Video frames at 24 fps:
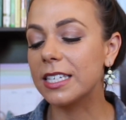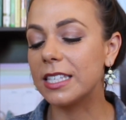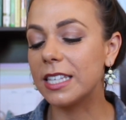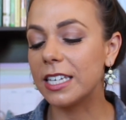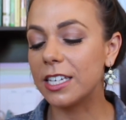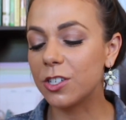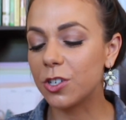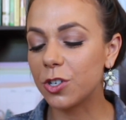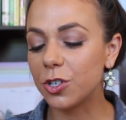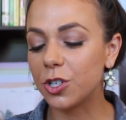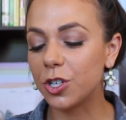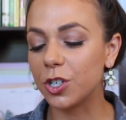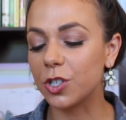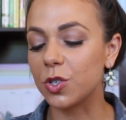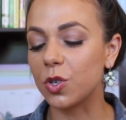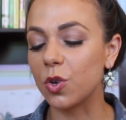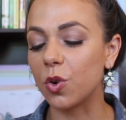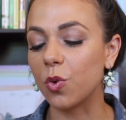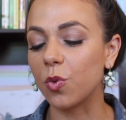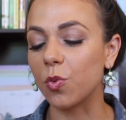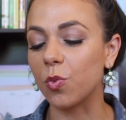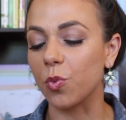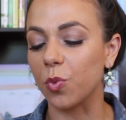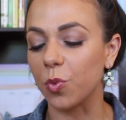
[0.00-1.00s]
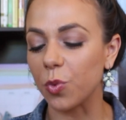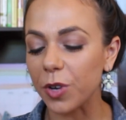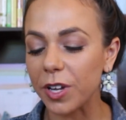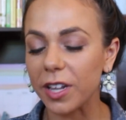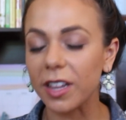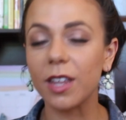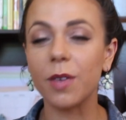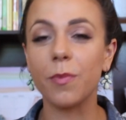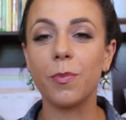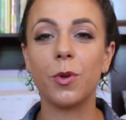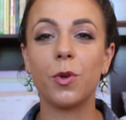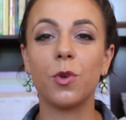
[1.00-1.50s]
These are just
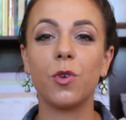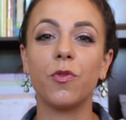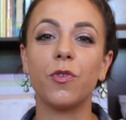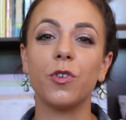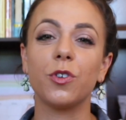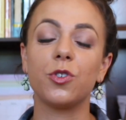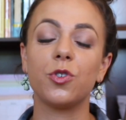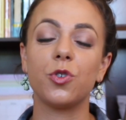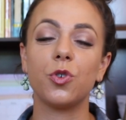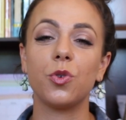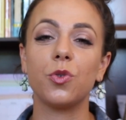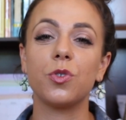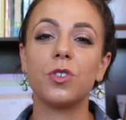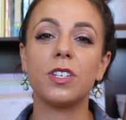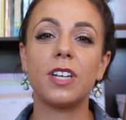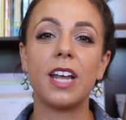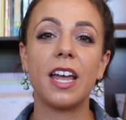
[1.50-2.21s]
really beautiful truths